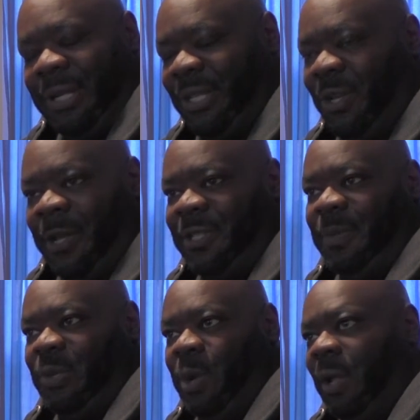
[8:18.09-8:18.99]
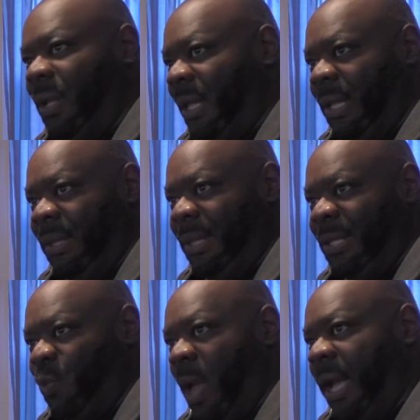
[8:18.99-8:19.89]
That's awesome as well.
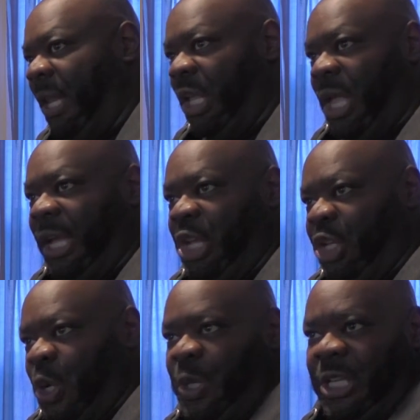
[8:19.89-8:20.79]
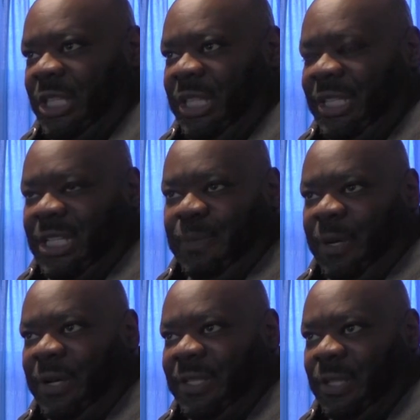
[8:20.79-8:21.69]
This way I can share these
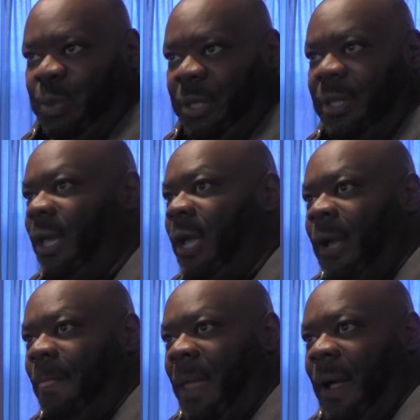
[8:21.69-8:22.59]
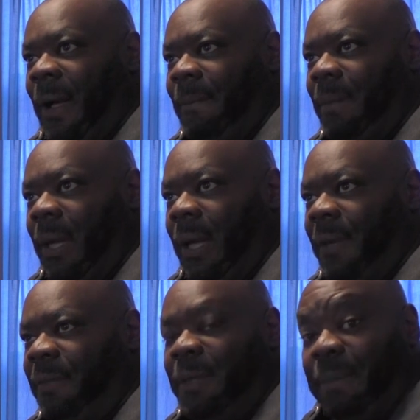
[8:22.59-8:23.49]
experiences with
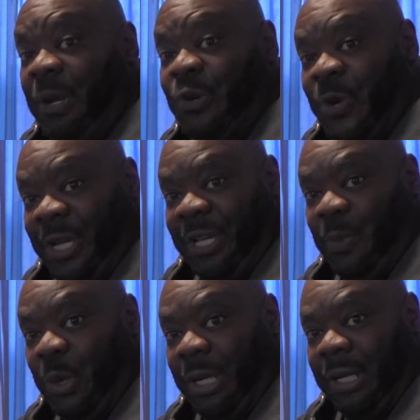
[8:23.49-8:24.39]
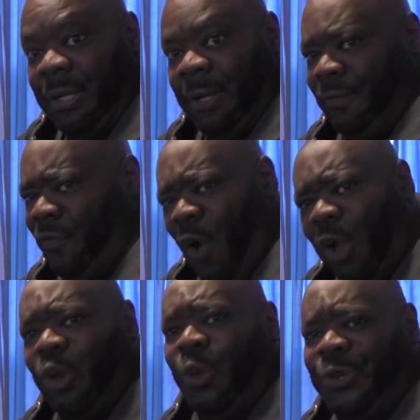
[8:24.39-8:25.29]
the beer drinking community of
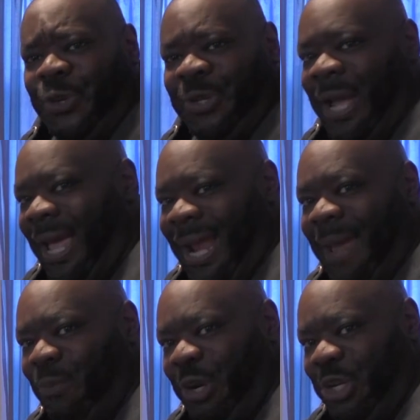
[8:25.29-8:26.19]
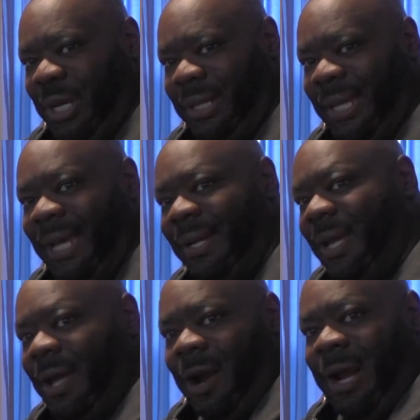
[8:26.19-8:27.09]
all cultures. And I appreciate that.
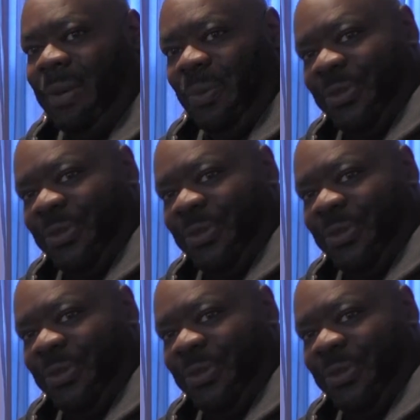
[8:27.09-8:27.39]
All right.